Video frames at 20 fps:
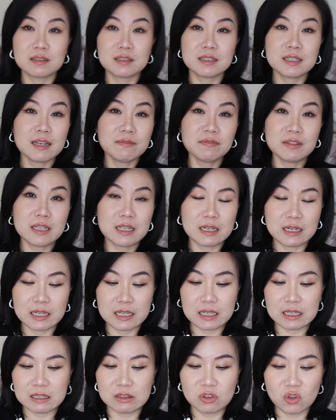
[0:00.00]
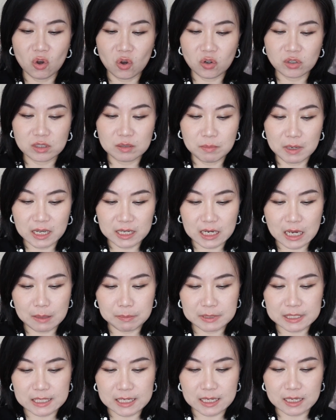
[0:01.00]
definitely not my cup
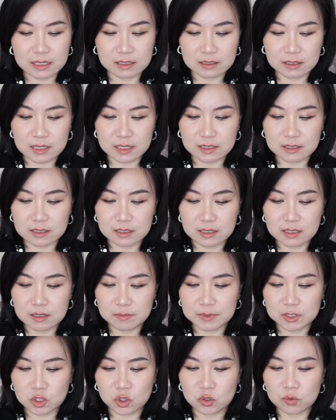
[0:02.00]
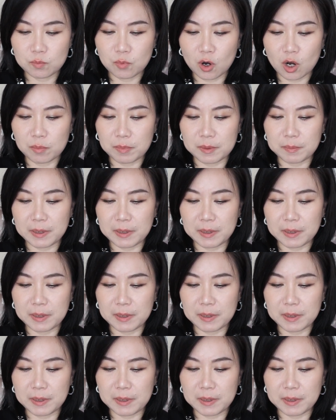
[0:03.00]
of tea. It's a little bit too Barbie